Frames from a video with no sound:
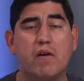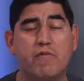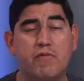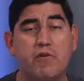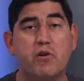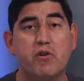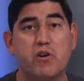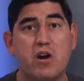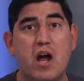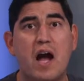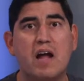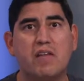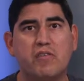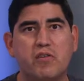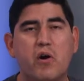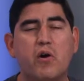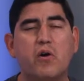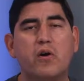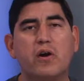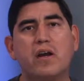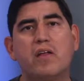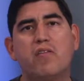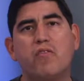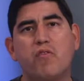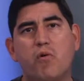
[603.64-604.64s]
if you're not
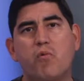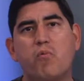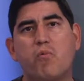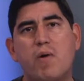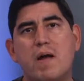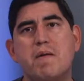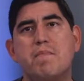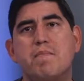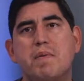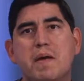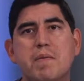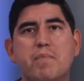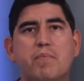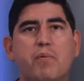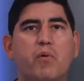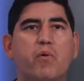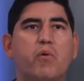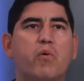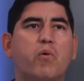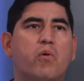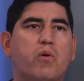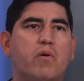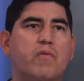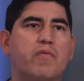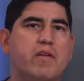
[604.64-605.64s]
targeting the right
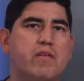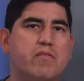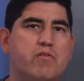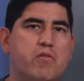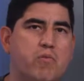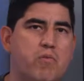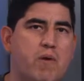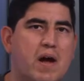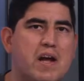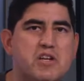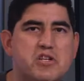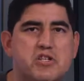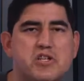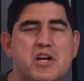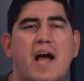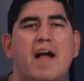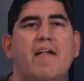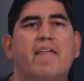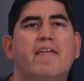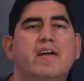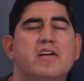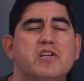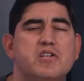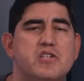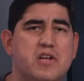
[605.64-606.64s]
people or the right
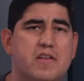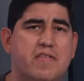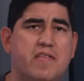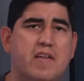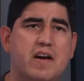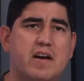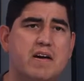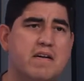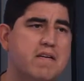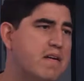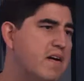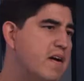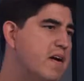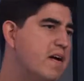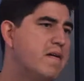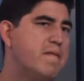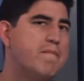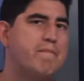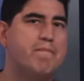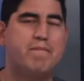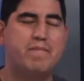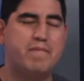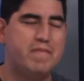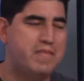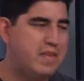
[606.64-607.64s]
challenge in there,
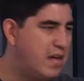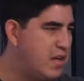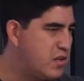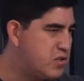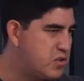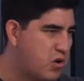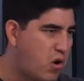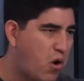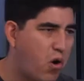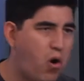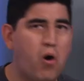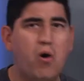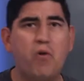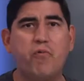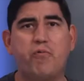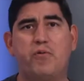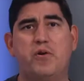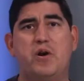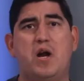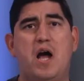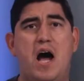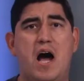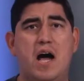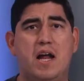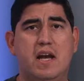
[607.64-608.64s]
it's all
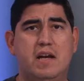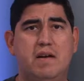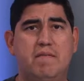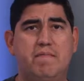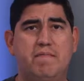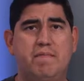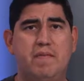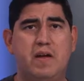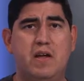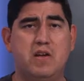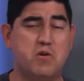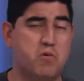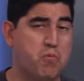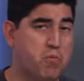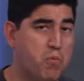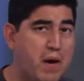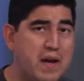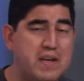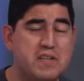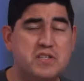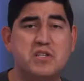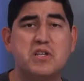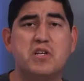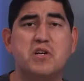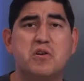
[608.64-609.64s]
for naught, and you're
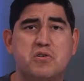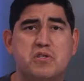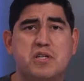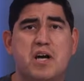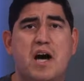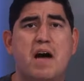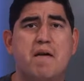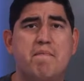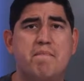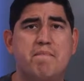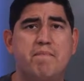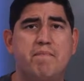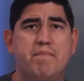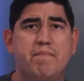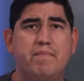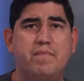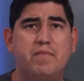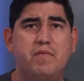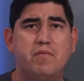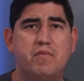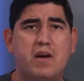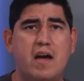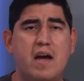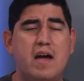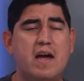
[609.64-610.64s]
wasting your time.
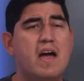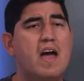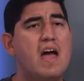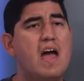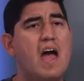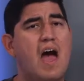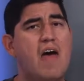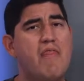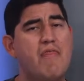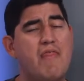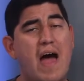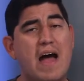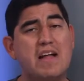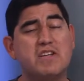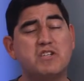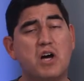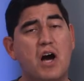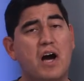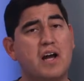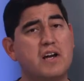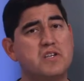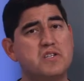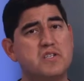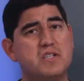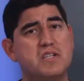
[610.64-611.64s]
Okay, and that's
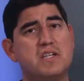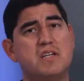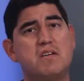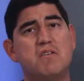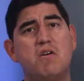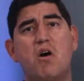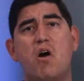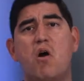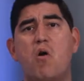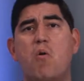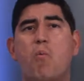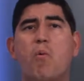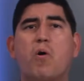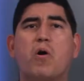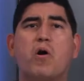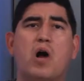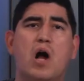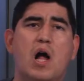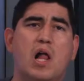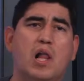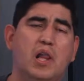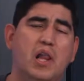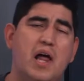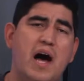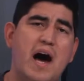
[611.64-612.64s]
honestly where
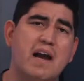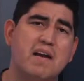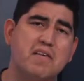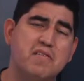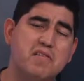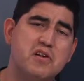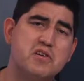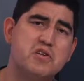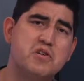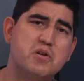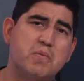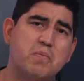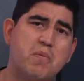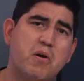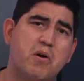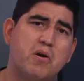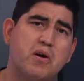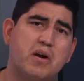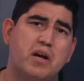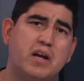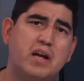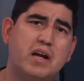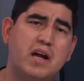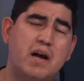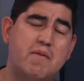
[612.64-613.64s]
a lot of digital
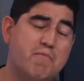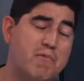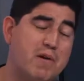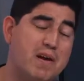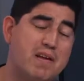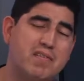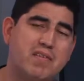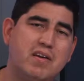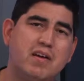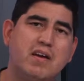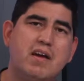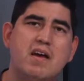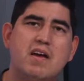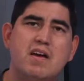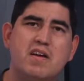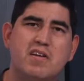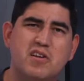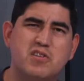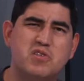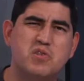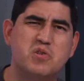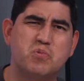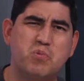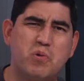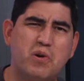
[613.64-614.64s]
marketing, I'm ranting,
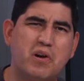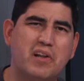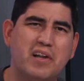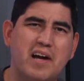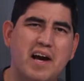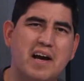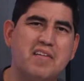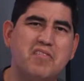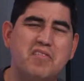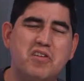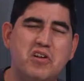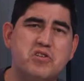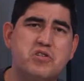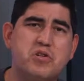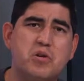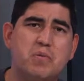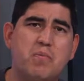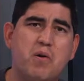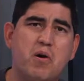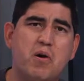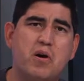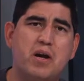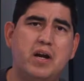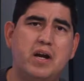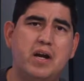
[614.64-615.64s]
this is where a lot of digital
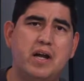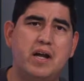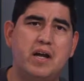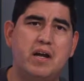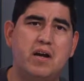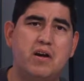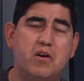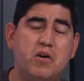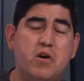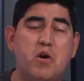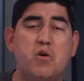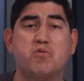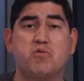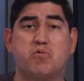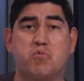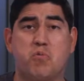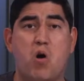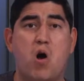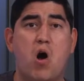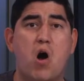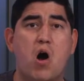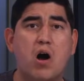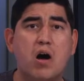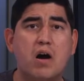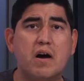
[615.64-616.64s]
marketing goes
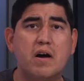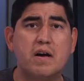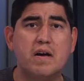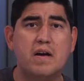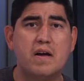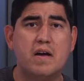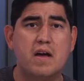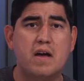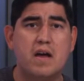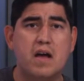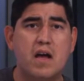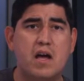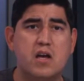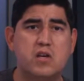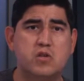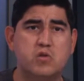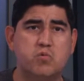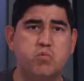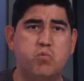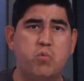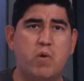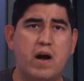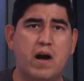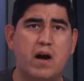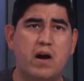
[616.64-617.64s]
wrong,
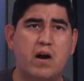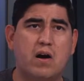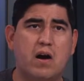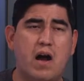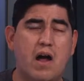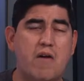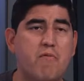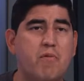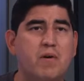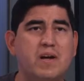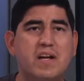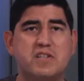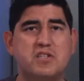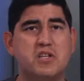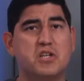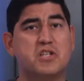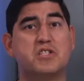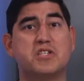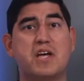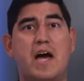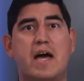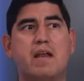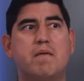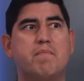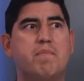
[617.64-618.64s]
is where everyone gets
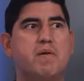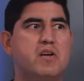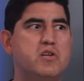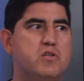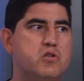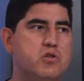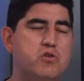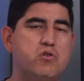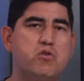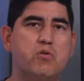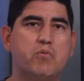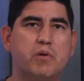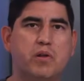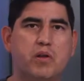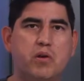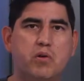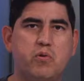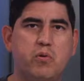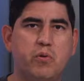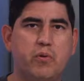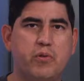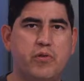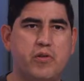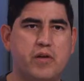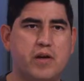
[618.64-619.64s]
excited because you can do really
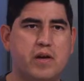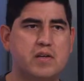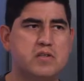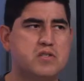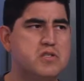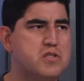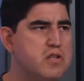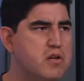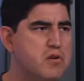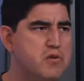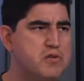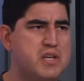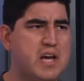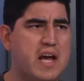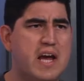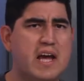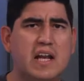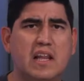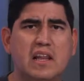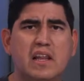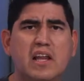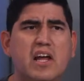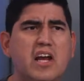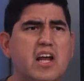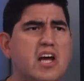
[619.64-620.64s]
cool things. There's
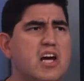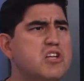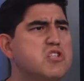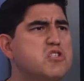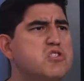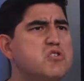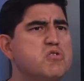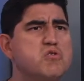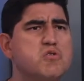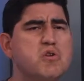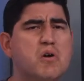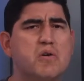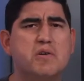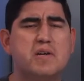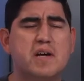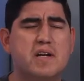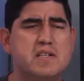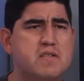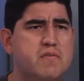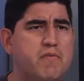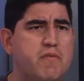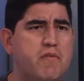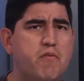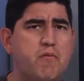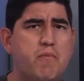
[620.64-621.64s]
analytics, there's all
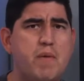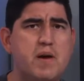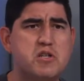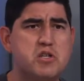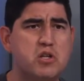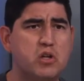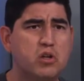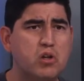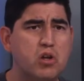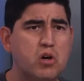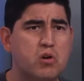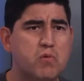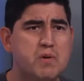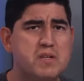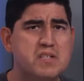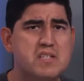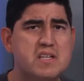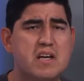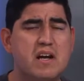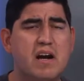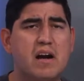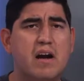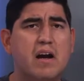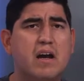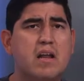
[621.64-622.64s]
kinds of information. Look, we
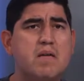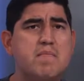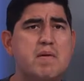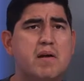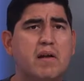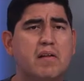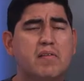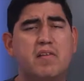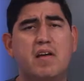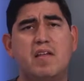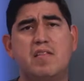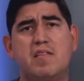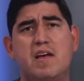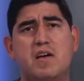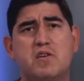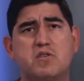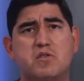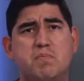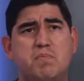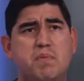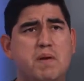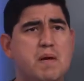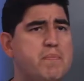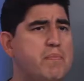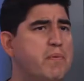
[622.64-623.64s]
sent out an email to
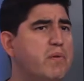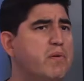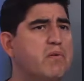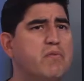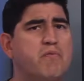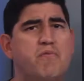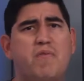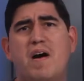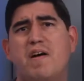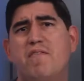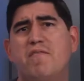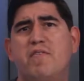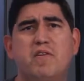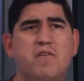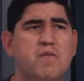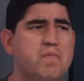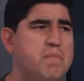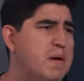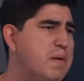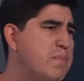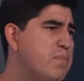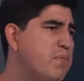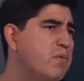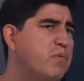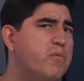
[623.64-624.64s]
10,000 people or 500
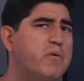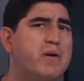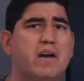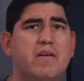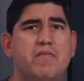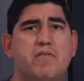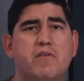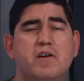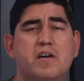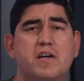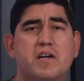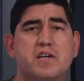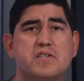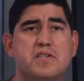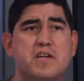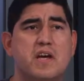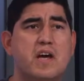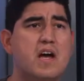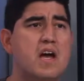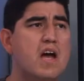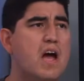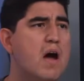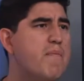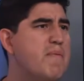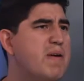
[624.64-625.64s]
people or whatever it is,
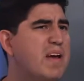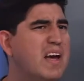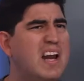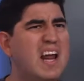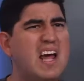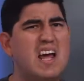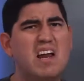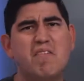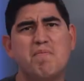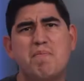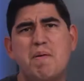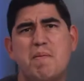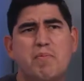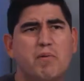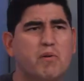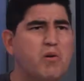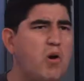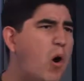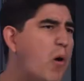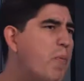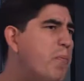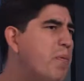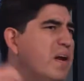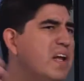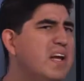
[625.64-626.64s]
and we get people are
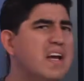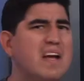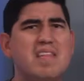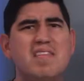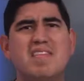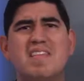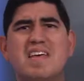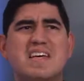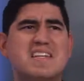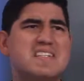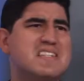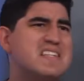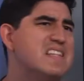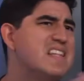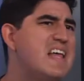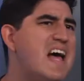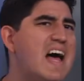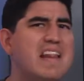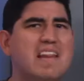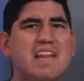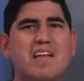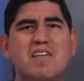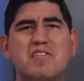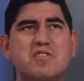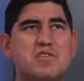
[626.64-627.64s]
opening it and this and
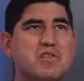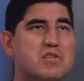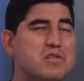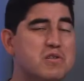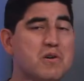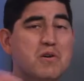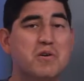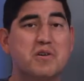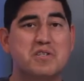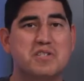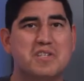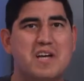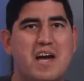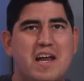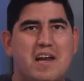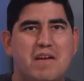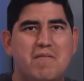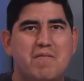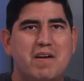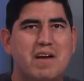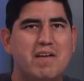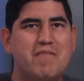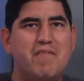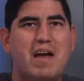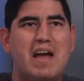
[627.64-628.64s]
that, and this is so
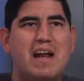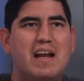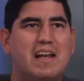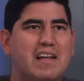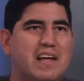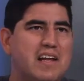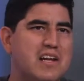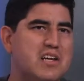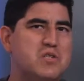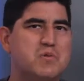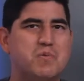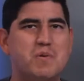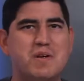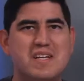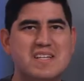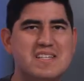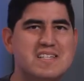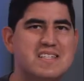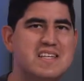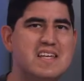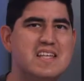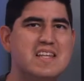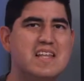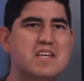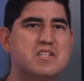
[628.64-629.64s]
exciting. We have analytics, we can
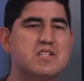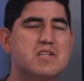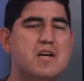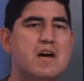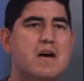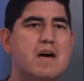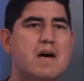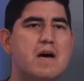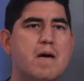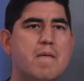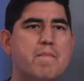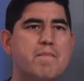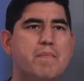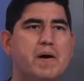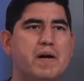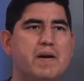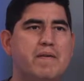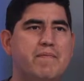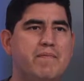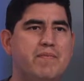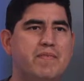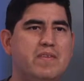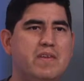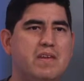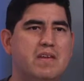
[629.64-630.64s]
see this,
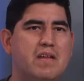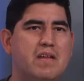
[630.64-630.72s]
but